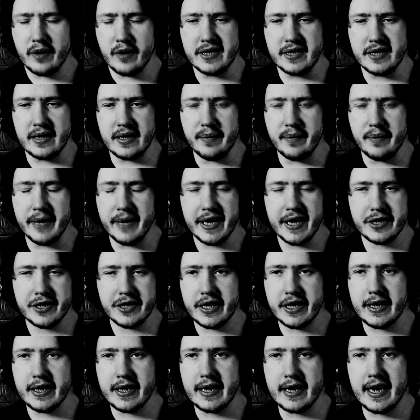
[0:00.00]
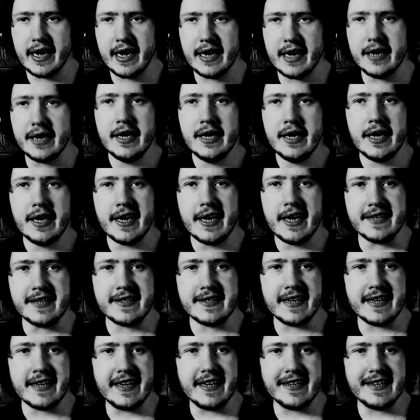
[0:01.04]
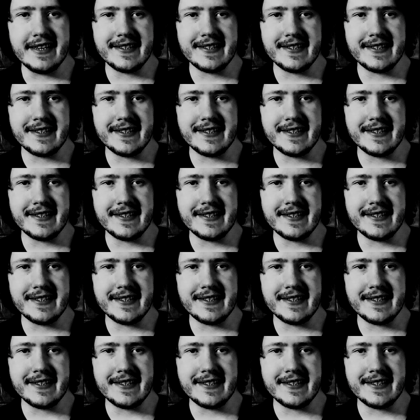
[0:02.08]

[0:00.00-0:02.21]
mansion and that, he sees